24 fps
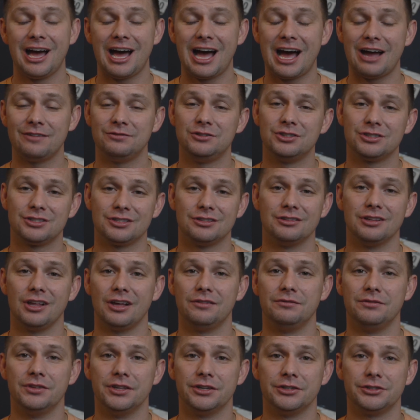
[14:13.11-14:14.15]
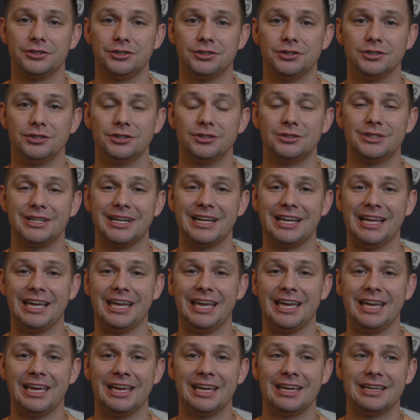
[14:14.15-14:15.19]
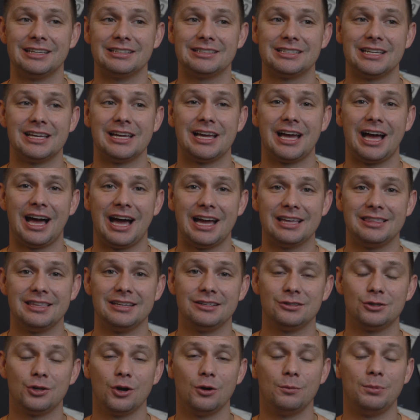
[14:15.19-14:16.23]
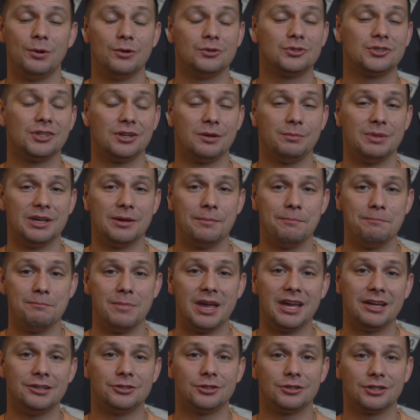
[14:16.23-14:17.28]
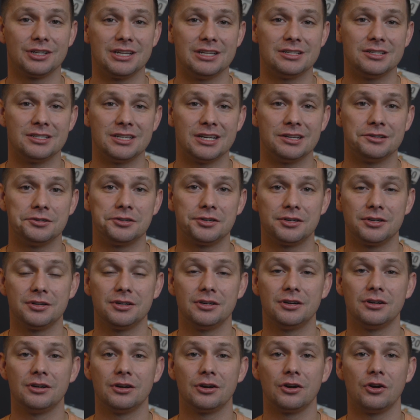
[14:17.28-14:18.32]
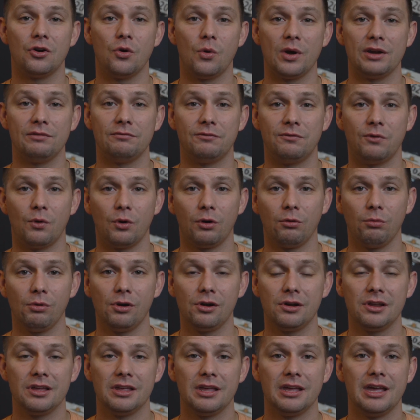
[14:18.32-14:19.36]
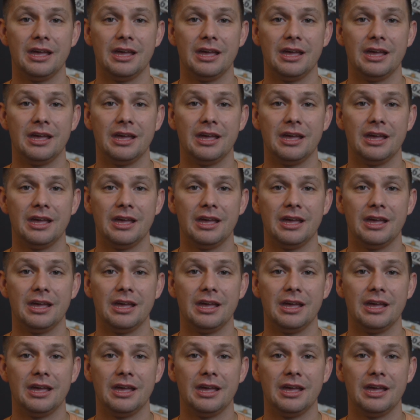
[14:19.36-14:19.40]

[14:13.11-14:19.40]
I've just loved this shoe, and I think Topo is going to be a major contender going forward,